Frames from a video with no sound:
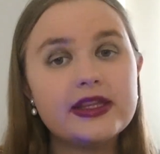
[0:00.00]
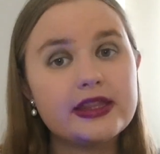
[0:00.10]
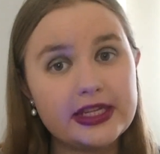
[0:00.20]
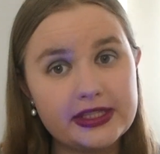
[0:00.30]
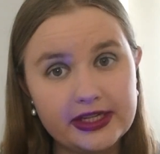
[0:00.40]

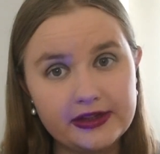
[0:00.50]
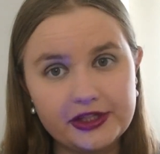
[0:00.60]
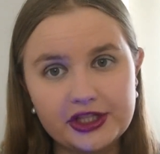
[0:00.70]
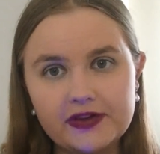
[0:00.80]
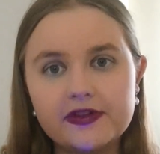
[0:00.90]
They tell
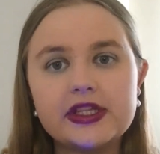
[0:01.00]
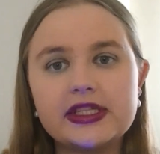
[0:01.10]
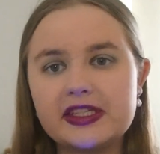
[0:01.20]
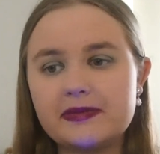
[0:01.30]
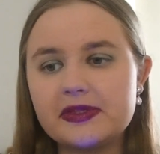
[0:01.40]
each other their
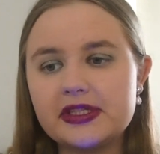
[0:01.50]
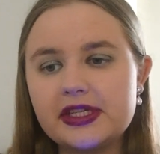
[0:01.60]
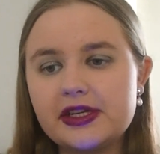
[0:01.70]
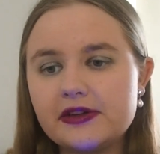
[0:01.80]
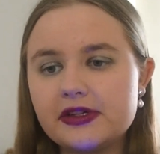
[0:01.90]
deepest
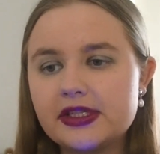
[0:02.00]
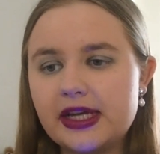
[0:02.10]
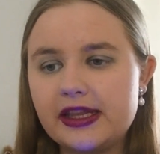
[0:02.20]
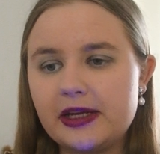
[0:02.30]
secrets and